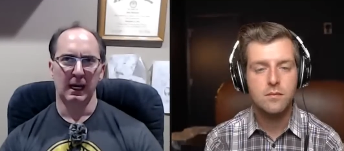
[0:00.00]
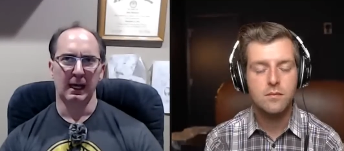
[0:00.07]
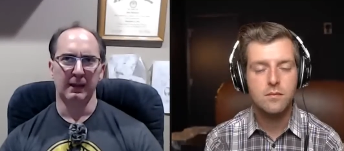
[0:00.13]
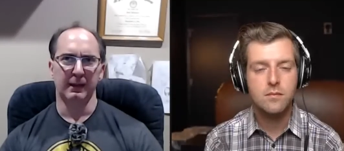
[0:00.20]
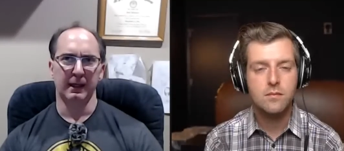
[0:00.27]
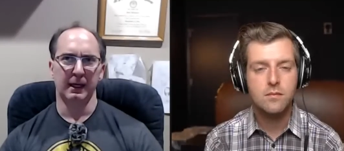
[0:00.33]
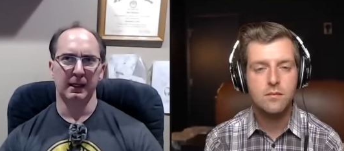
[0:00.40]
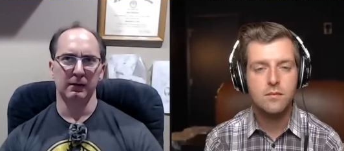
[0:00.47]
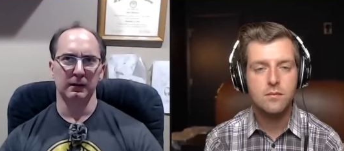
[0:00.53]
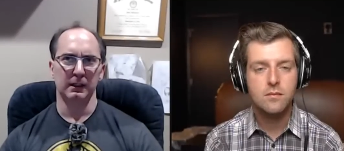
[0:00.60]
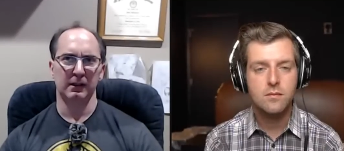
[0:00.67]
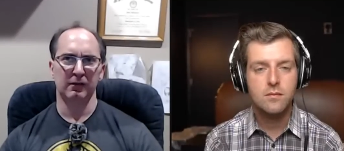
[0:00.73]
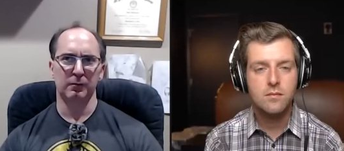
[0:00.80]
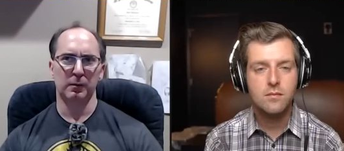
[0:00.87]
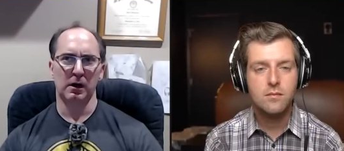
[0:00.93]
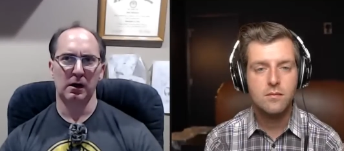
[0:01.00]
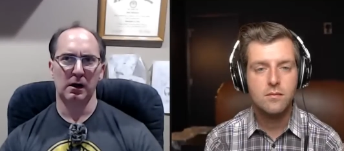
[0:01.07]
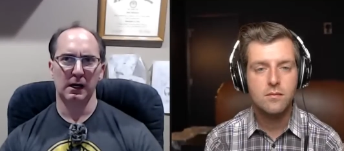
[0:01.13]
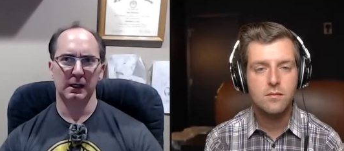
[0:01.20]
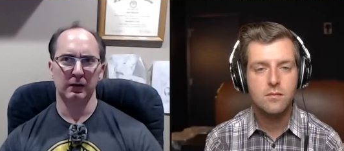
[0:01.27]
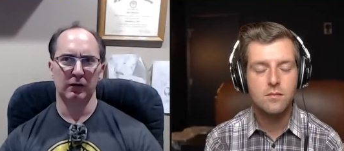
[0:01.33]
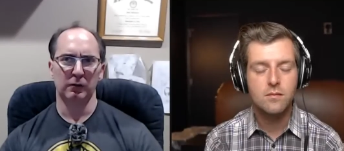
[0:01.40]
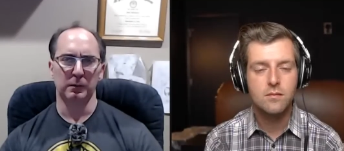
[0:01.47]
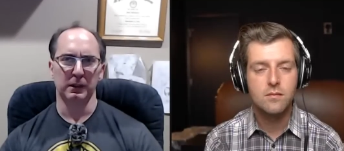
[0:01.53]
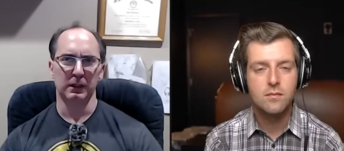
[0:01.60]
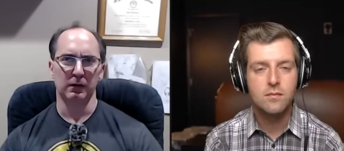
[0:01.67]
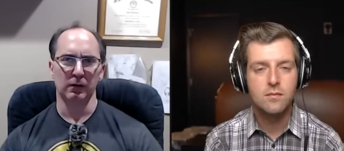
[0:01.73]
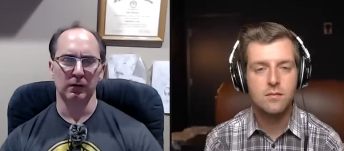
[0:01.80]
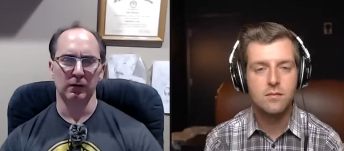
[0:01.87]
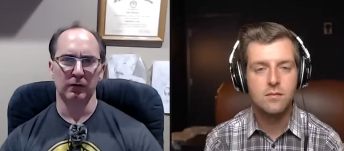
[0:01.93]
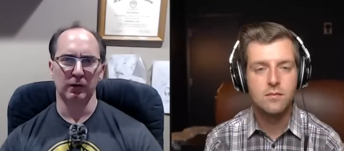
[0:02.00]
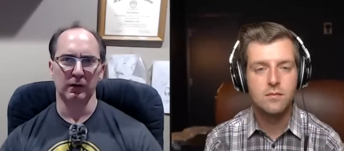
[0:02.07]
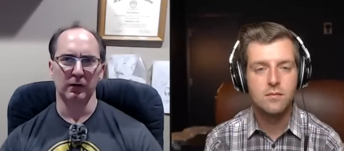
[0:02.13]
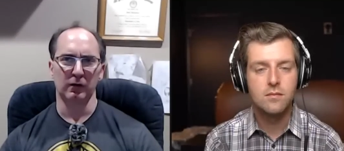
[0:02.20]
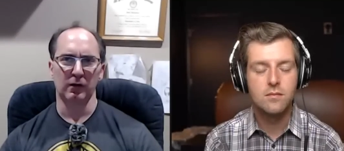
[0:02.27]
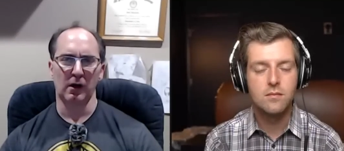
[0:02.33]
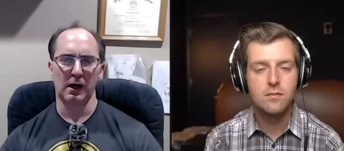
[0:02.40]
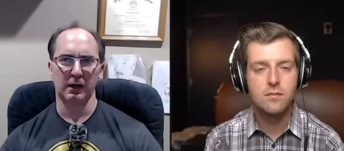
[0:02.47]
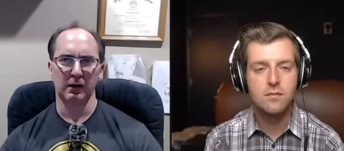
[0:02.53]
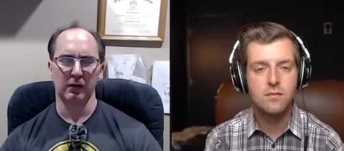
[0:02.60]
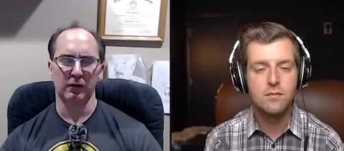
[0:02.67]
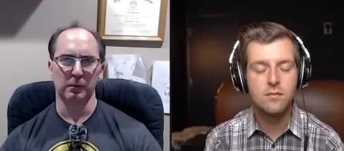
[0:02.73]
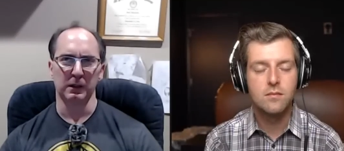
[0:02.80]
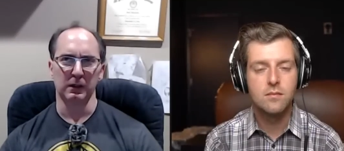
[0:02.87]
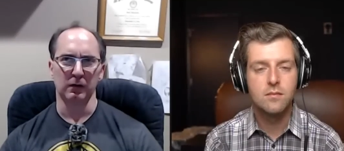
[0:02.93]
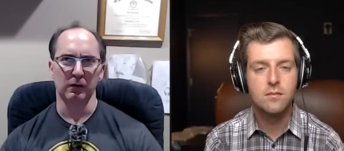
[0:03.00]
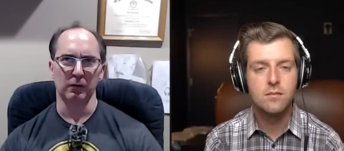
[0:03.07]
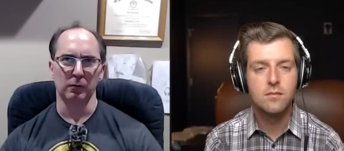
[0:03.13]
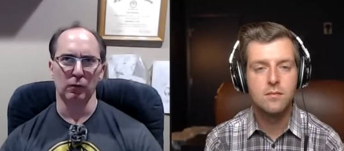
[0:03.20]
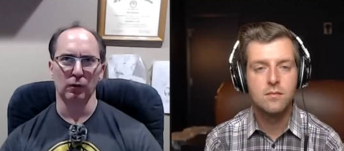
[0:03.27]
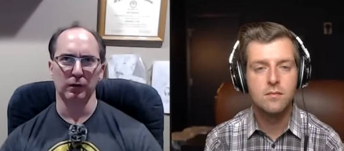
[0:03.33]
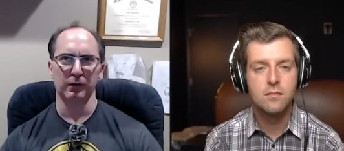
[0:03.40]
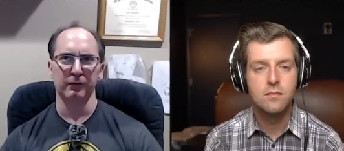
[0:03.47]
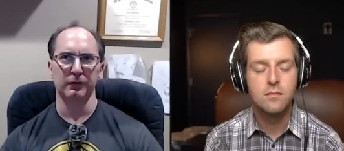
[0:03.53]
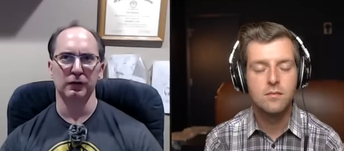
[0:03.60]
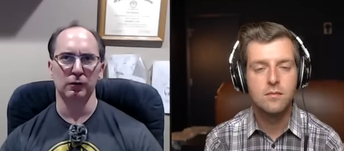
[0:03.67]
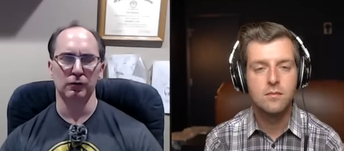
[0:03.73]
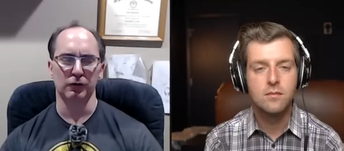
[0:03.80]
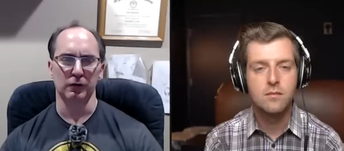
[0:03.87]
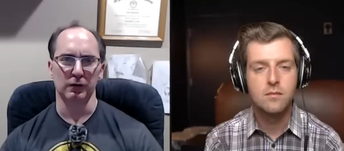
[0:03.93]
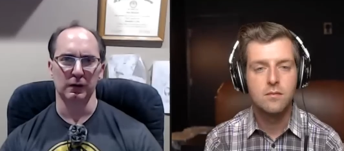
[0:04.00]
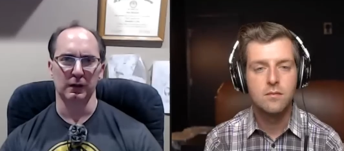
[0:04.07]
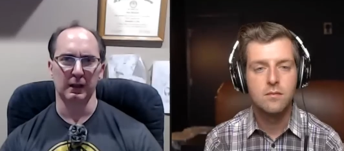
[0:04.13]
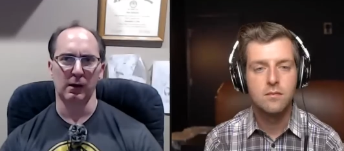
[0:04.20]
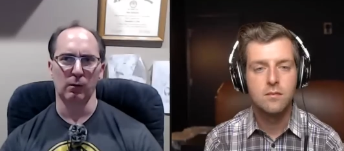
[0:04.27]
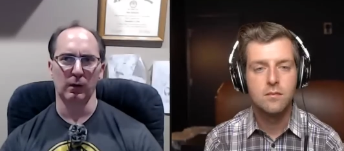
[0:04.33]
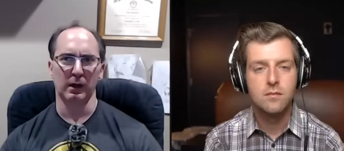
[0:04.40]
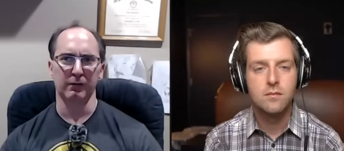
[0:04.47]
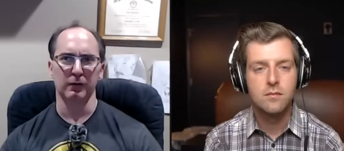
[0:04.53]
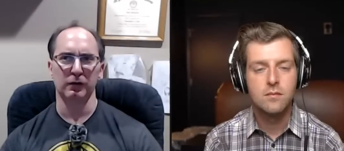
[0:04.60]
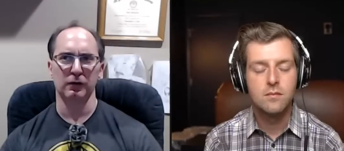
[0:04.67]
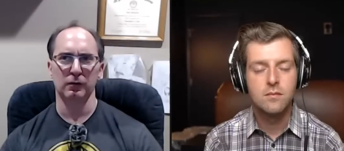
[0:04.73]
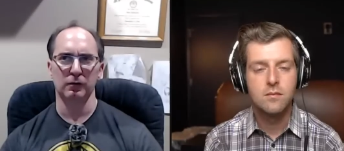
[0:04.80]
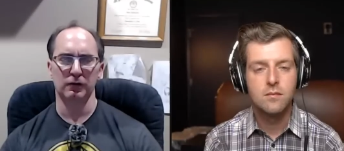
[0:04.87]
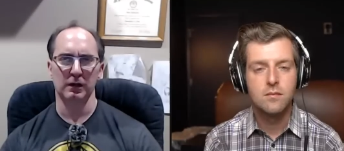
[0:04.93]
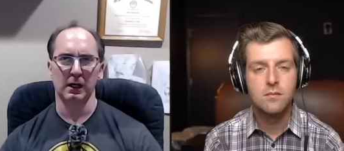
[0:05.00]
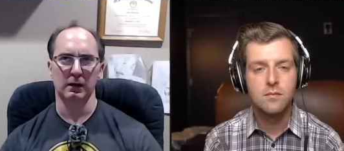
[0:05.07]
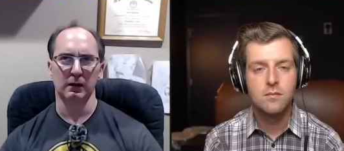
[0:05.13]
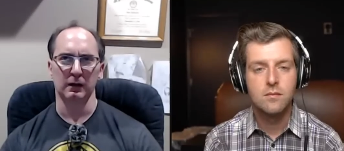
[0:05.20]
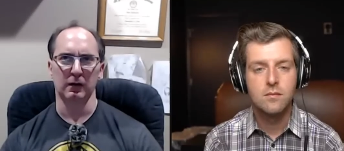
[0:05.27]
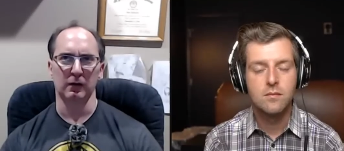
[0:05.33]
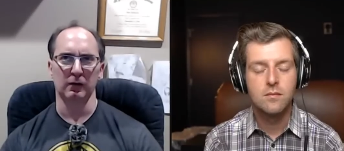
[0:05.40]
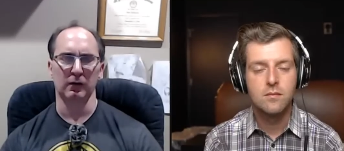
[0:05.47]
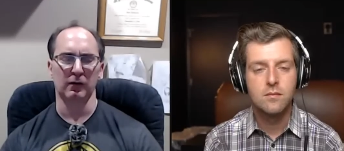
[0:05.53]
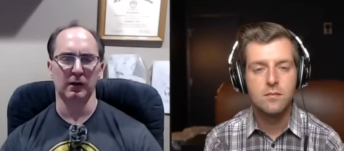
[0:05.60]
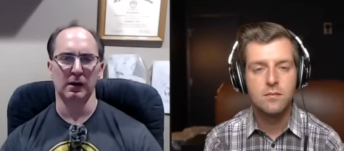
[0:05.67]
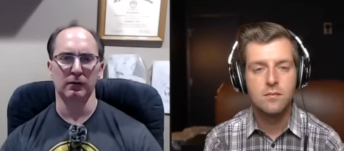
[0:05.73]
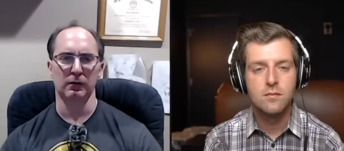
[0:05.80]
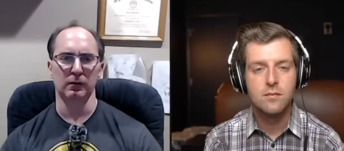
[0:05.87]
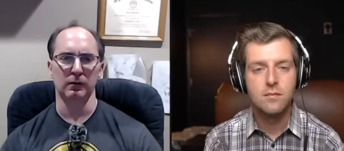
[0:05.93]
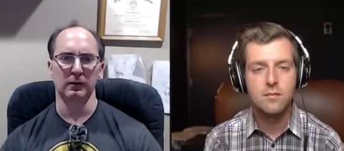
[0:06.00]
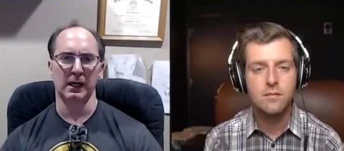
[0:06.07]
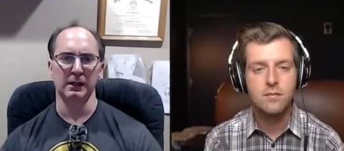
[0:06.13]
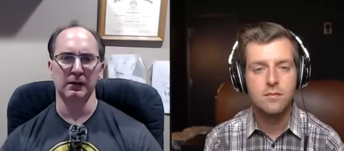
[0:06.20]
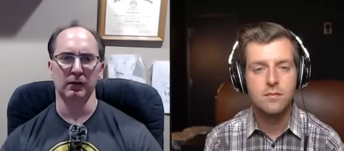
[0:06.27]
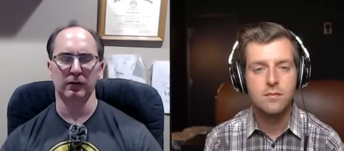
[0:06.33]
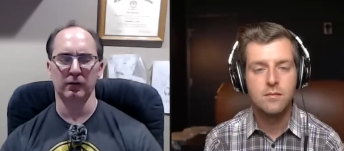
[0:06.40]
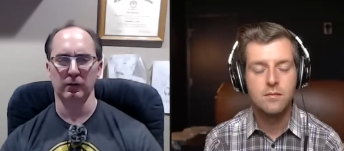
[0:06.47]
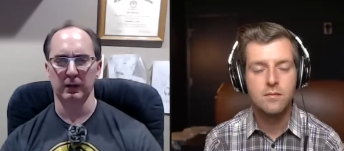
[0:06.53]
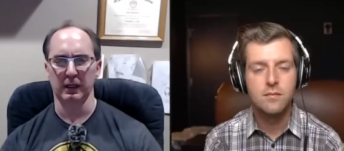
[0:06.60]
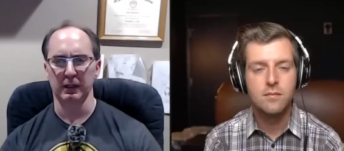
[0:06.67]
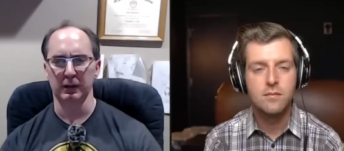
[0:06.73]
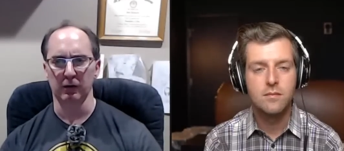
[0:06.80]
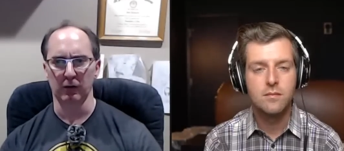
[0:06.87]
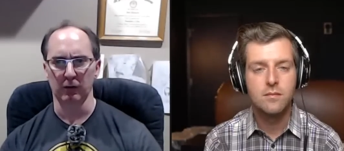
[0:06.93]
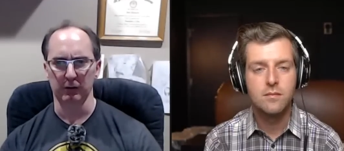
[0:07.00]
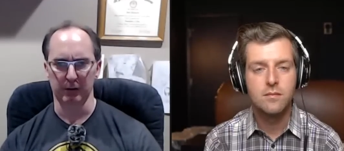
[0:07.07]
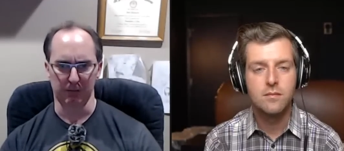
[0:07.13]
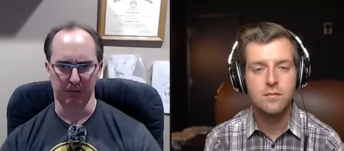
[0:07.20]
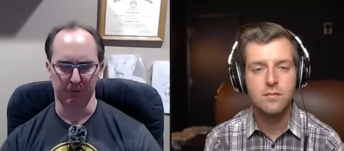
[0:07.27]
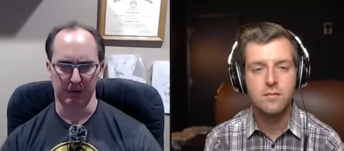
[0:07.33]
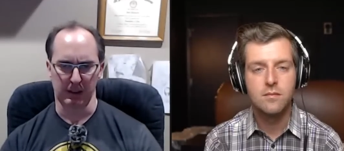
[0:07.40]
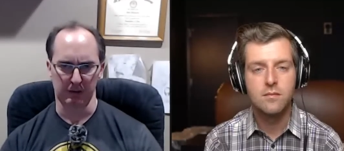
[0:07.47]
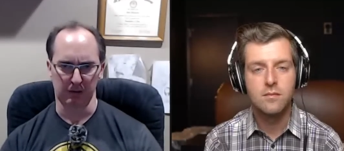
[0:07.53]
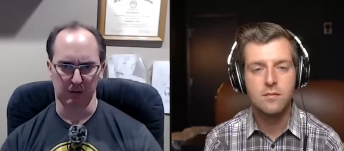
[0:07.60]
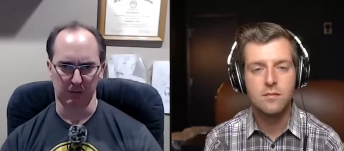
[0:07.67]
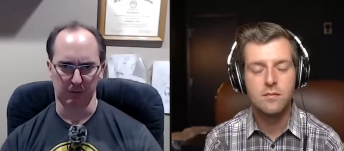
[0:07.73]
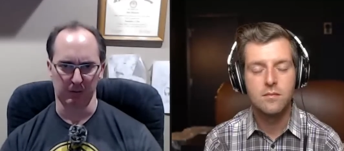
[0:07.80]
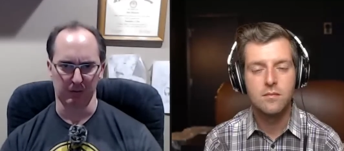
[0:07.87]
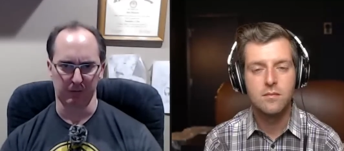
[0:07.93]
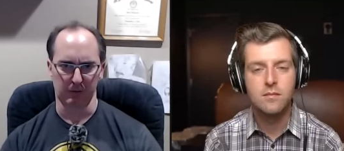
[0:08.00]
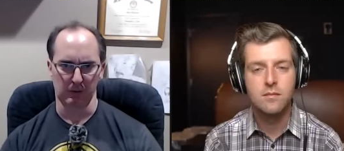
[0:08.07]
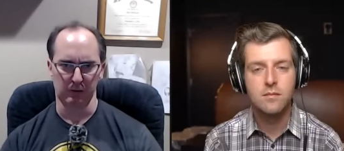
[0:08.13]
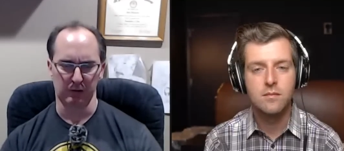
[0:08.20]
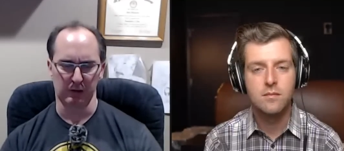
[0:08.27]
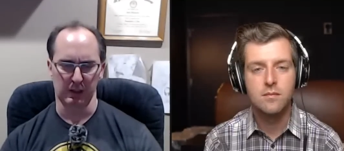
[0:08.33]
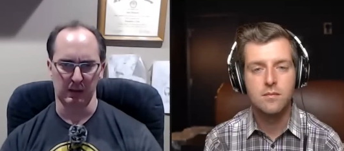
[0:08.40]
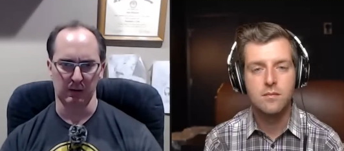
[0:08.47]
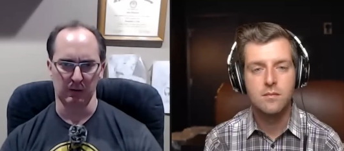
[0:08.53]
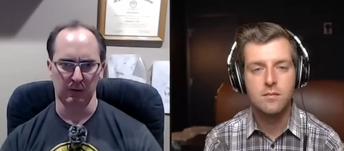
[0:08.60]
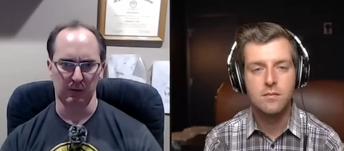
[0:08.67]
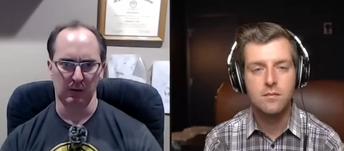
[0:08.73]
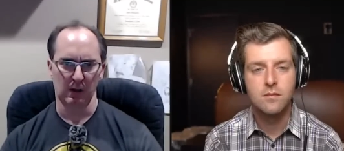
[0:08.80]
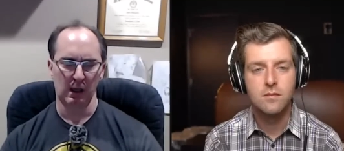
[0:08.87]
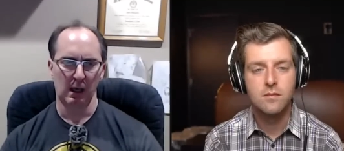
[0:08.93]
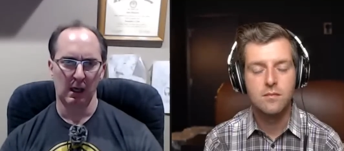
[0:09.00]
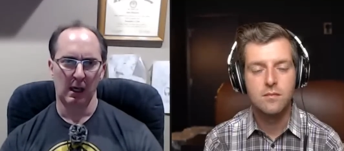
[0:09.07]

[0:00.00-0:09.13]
Speaker 1: and then leave behind the speakers and the side of the speakers more diffusion that way for two channel it doesn't sound too dead you're still getting your early reflections from your front channels